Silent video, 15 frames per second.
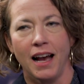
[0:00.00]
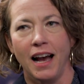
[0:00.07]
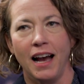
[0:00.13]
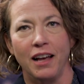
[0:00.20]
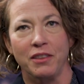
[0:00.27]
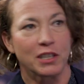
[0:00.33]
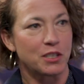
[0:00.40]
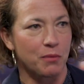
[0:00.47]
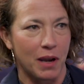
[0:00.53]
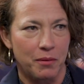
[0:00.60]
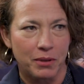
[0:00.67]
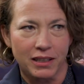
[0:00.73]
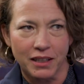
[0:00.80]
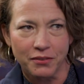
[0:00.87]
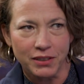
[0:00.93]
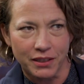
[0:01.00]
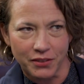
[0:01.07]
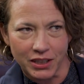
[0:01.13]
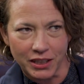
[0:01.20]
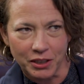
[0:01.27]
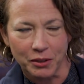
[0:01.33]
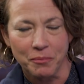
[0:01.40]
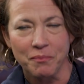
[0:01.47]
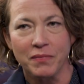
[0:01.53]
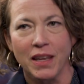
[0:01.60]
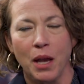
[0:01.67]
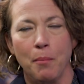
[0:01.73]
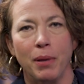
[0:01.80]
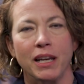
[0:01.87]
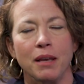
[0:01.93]
That's why we love living here.
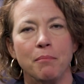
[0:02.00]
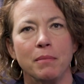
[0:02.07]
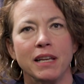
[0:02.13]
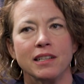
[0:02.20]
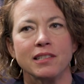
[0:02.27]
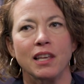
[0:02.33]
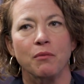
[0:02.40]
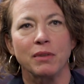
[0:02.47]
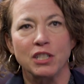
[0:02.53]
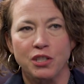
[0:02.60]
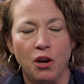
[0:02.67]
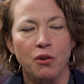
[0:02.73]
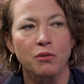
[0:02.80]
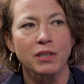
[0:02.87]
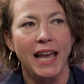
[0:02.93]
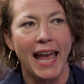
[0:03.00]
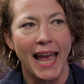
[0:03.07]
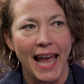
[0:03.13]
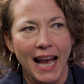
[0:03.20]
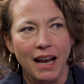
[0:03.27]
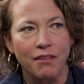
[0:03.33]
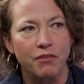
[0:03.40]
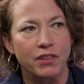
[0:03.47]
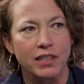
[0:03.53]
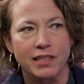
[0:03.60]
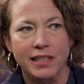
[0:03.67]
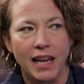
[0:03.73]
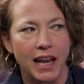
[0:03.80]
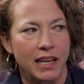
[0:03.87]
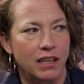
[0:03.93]
But it means that we don't have
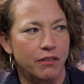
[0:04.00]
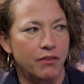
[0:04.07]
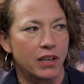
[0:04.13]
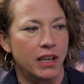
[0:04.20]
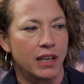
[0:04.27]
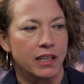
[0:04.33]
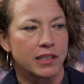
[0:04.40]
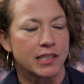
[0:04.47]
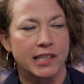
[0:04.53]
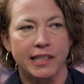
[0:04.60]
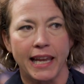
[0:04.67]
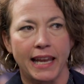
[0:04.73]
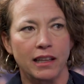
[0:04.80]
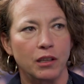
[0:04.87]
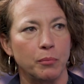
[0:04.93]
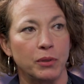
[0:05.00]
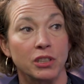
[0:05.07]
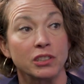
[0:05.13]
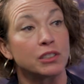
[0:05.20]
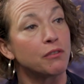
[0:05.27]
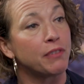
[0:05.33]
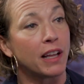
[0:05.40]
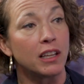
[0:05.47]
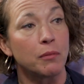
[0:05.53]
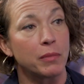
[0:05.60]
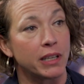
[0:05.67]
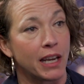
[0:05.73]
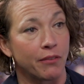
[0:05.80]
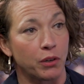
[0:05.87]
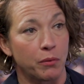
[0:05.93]
this kind of scalable
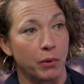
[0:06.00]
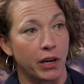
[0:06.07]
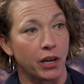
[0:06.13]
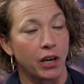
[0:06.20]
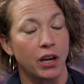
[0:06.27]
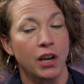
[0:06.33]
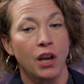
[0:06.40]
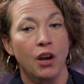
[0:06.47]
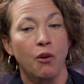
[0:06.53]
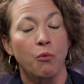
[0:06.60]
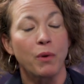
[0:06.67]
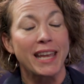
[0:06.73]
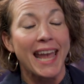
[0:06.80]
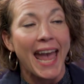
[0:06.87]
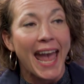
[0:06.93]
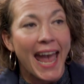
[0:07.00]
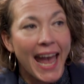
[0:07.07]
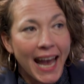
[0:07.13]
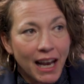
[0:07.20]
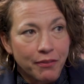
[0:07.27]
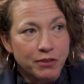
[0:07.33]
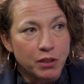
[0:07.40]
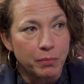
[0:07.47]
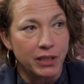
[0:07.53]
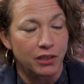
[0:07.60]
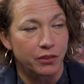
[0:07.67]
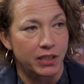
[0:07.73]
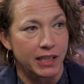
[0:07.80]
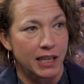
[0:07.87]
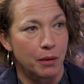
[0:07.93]
development everywhere. We have to be
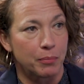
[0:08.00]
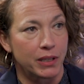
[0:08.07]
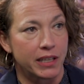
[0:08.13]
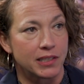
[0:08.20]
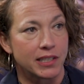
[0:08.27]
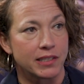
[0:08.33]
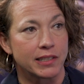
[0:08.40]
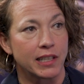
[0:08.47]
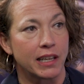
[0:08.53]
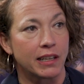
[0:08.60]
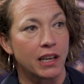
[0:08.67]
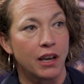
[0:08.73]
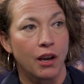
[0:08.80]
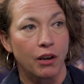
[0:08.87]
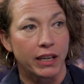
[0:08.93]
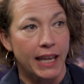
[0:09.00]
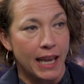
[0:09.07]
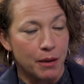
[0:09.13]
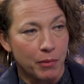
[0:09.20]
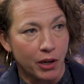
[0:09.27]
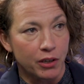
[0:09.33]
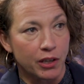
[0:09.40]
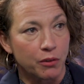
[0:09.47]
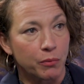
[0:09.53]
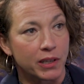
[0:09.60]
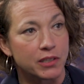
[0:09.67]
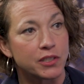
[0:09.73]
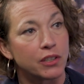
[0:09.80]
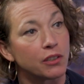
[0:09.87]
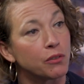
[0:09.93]
looking at places like Kmart in
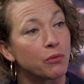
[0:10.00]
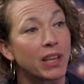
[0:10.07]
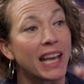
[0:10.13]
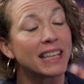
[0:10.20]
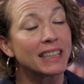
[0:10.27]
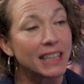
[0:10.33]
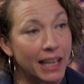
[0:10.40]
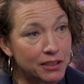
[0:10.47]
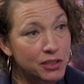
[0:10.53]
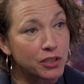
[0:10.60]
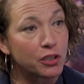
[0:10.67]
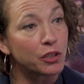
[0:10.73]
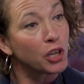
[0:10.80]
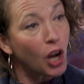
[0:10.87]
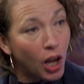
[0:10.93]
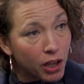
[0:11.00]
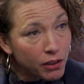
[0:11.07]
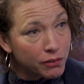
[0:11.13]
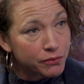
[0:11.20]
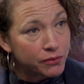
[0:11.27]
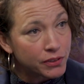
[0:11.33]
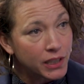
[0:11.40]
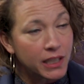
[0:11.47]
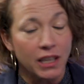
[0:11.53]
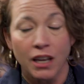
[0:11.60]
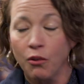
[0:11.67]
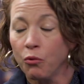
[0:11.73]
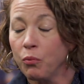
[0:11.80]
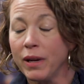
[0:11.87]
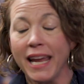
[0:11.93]
West Duluth and Lester Golf.
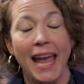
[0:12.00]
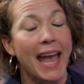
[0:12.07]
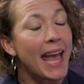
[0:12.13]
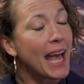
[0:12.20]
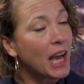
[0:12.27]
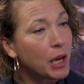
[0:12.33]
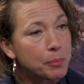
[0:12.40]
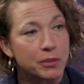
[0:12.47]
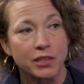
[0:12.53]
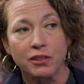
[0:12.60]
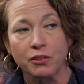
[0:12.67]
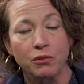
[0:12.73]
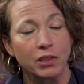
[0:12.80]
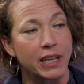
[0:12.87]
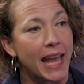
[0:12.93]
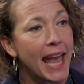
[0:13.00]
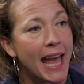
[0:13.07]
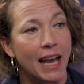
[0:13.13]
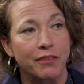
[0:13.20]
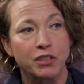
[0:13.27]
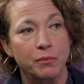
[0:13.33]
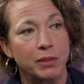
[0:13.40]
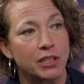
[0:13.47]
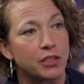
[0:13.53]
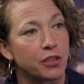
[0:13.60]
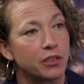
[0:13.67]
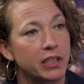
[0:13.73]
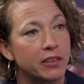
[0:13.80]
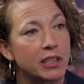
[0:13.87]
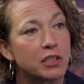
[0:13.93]
We absolutely have to be
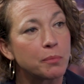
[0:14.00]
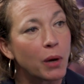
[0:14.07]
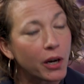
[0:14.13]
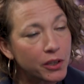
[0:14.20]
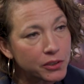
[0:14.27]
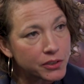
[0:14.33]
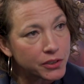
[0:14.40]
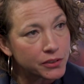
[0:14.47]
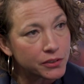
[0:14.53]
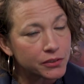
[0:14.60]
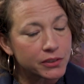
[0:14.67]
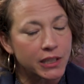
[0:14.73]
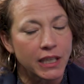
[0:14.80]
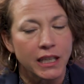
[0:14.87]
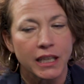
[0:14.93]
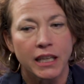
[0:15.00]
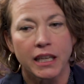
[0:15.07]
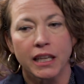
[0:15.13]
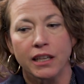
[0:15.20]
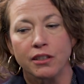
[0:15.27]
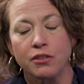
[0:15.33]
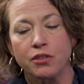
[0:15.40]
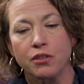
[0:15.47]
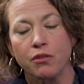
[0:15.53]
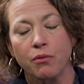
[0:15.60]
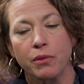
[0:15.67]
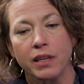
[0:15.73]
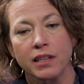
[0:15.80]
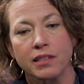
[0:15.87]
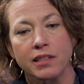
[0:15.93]
turning these parcels into
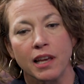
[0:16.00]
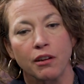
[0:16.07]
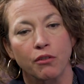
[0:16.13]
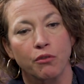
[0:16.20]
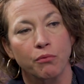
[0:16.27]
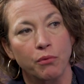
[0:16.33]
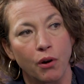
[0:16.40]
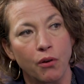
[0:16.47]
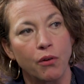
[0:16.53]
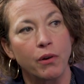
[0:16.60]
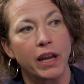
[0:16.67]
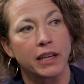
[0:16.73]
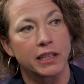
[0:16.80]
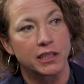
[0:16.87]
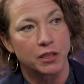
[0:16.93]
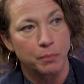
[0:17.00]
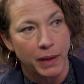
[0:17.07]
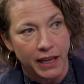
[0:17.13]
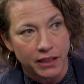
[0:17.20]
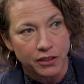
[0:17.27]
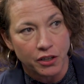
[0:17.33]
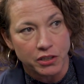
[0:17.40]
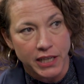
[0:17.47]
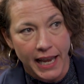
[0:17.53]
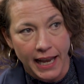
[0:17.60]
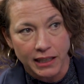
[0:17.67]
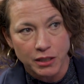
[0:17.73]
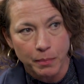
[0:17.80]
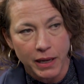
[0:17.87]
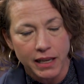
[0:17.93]
things that grow and expand our
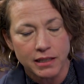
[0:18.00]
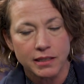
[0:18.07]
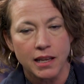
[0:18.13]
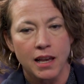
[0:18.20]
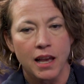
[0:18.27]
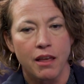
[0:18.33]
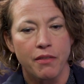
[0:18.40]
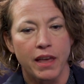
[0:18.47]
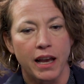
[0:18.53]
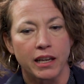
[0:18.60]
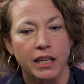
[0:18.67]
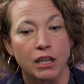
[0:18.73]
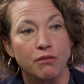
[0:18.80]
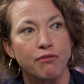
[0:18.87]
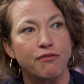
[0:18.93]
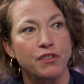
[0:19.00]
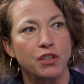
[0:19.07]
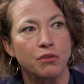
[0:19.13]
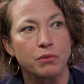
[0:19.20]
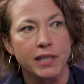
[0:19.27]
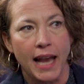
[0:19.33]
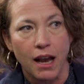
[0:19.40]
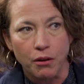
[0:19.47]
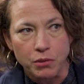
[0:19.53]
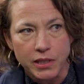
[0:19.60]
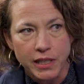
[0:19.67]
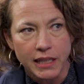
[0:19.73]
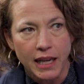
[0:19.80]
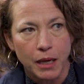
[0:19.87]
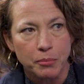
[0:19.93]
tax base, that infuse
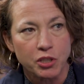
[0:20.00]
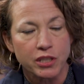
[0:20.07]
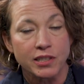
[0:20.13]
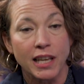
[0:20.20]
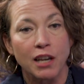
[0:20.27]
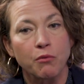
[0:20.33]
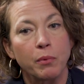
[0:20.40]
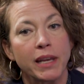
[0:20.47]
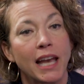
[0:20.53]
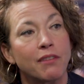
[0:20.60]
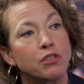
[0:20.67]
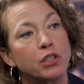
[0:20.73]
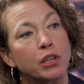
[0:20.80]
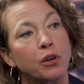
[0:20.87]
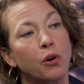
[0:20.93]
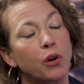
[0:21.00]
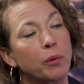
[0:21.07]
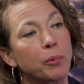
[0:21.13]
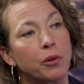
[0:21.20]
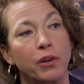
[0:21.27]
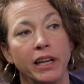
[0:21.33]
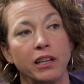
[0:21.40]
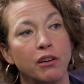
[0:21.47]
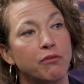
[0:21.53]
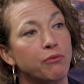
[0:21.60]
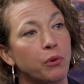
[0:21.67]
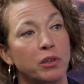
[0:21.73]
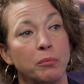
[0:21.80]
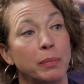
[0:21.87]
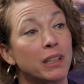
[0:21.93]
housing options, and we have to incorporate
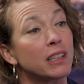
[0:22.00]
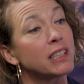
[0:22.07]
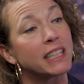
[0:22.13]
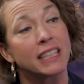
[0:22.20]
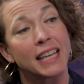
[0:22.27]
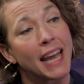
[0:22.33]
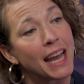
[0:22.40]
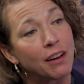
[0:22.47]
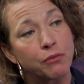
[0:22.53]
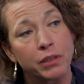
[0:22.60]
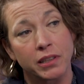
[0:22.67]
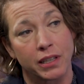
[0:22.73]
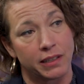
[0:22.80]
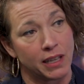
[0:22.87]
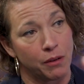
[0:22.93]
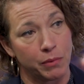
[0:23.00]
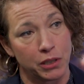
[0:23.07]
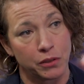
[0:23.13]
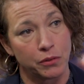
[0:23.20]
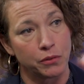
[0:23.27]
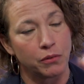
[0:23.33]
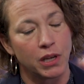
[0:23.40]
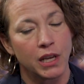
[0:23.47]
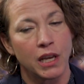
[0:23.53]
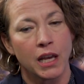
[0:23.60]
affordability into everything that we do.